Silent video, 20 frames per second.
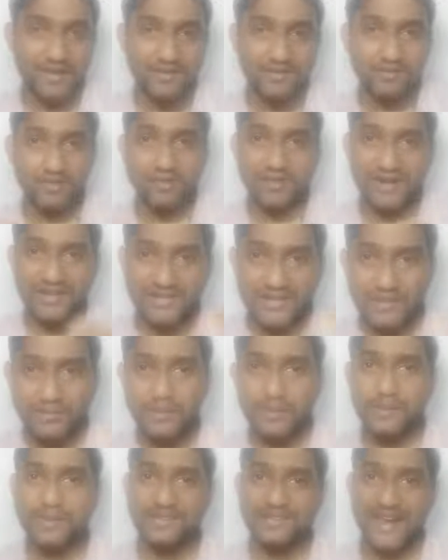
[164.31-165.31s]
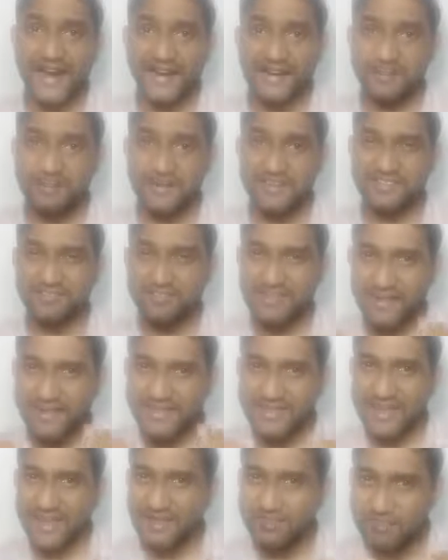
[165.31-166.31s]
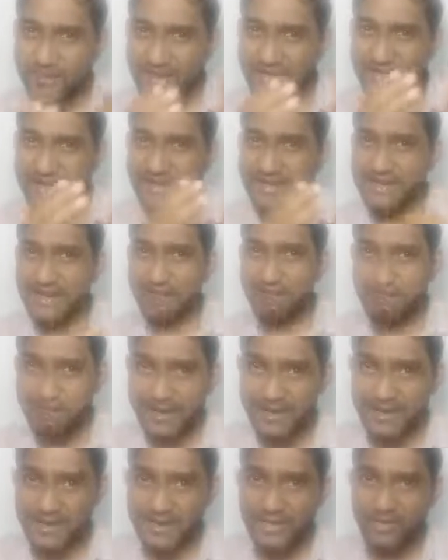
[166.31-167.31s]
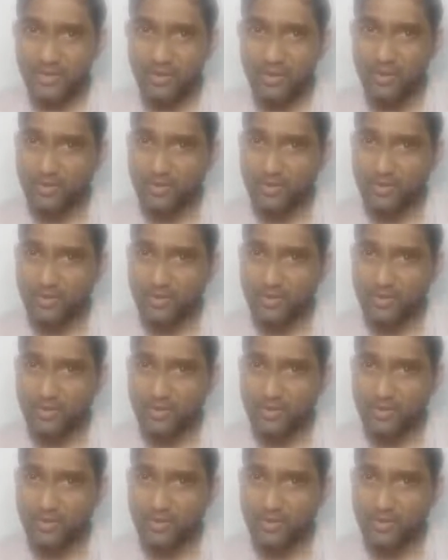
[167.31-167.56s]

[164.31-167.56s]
So it seems to be static based, but that particular company